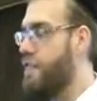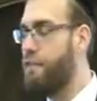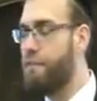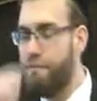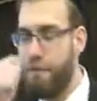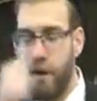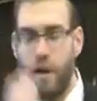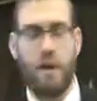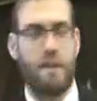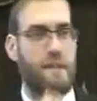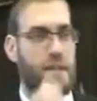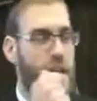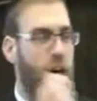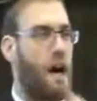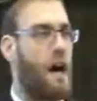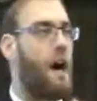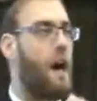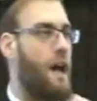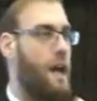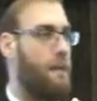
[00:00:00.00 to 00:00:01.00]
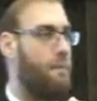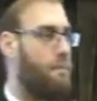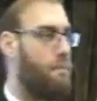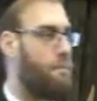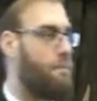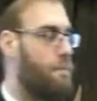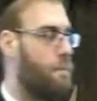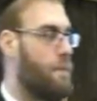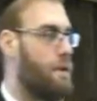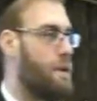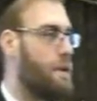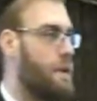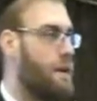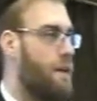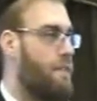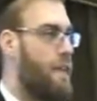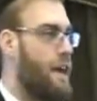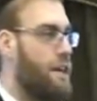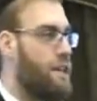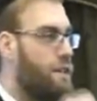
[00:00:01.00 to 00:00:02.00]
the first time
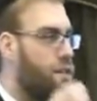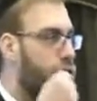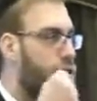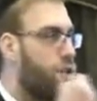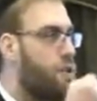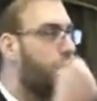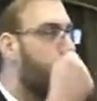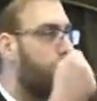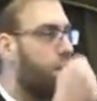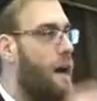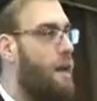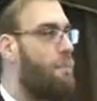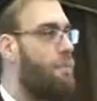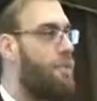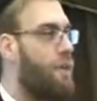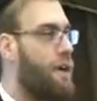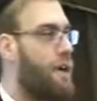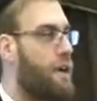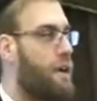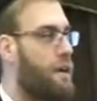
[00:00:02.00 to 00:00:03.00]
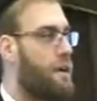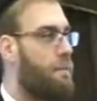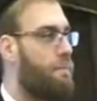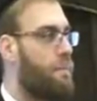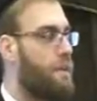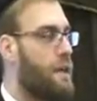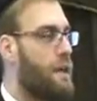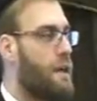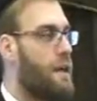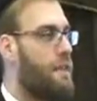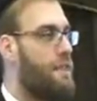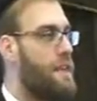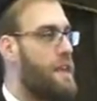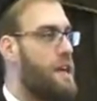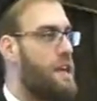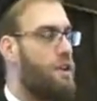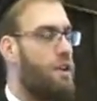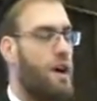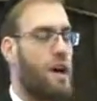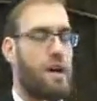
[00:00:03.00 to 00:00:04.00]
that you do something,
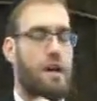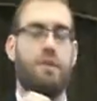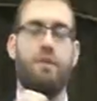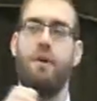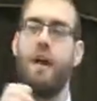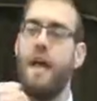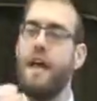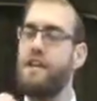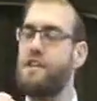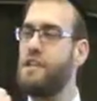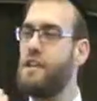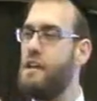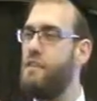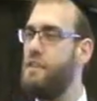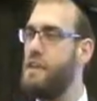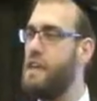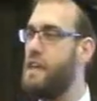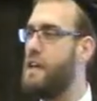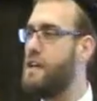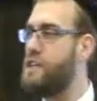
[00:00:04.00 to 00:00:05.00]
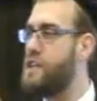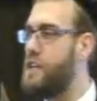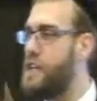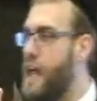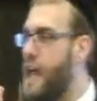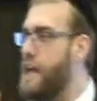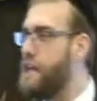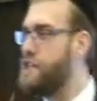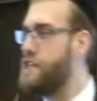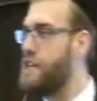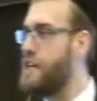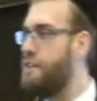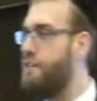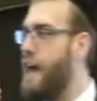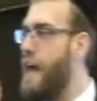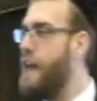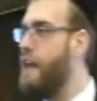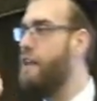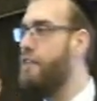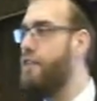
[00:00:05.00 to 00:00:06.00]
the inauguration, the initiation of
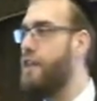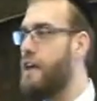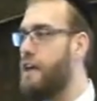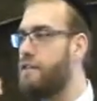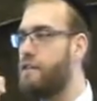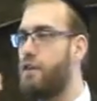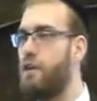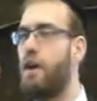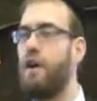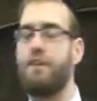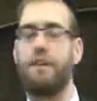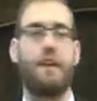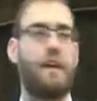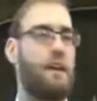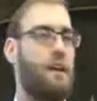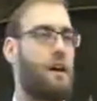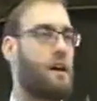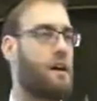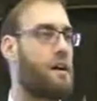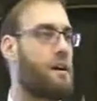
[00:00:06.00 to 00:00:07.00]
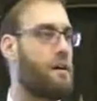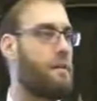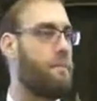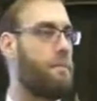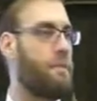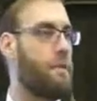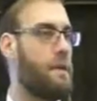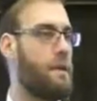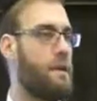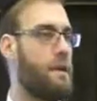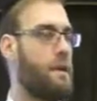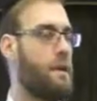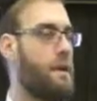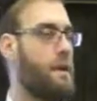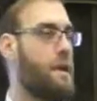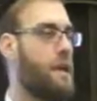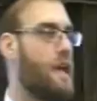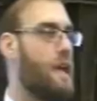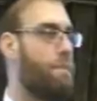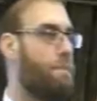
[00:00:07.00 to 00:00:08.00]
anything is called chinuch.
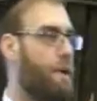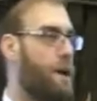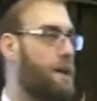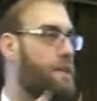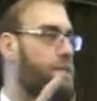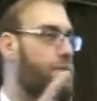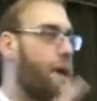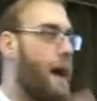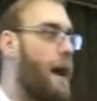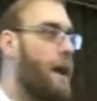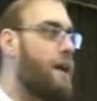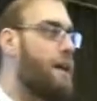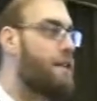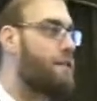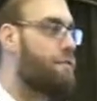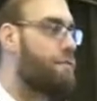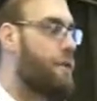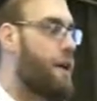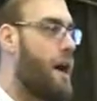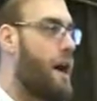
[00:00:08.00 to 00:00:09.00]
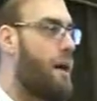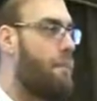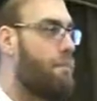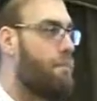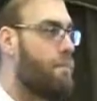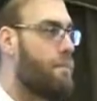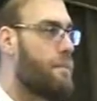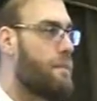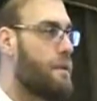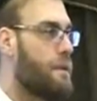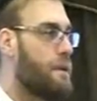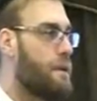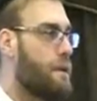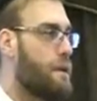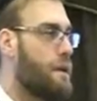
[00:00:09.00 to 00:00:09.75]
He brings rayas from